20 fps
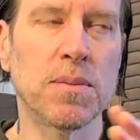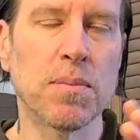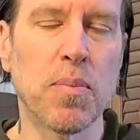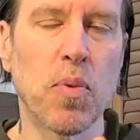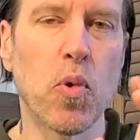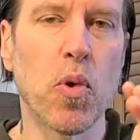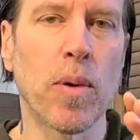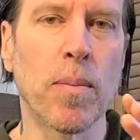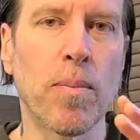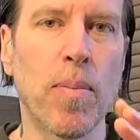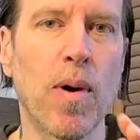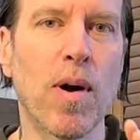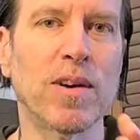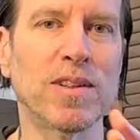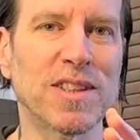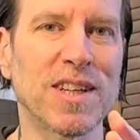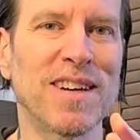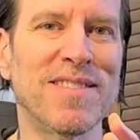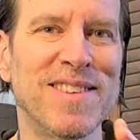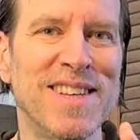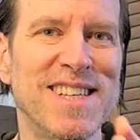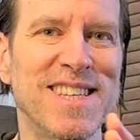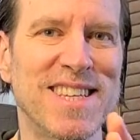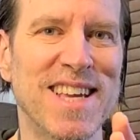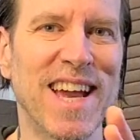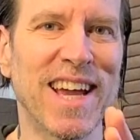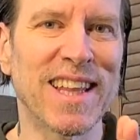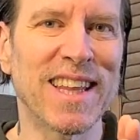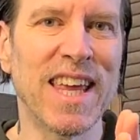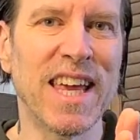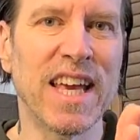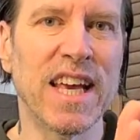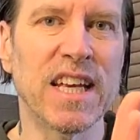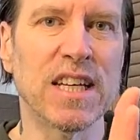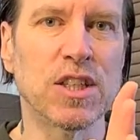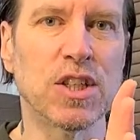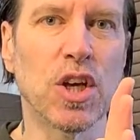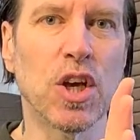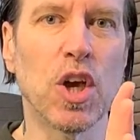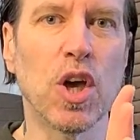important parts of this technique
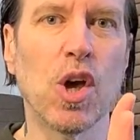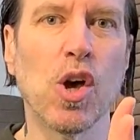is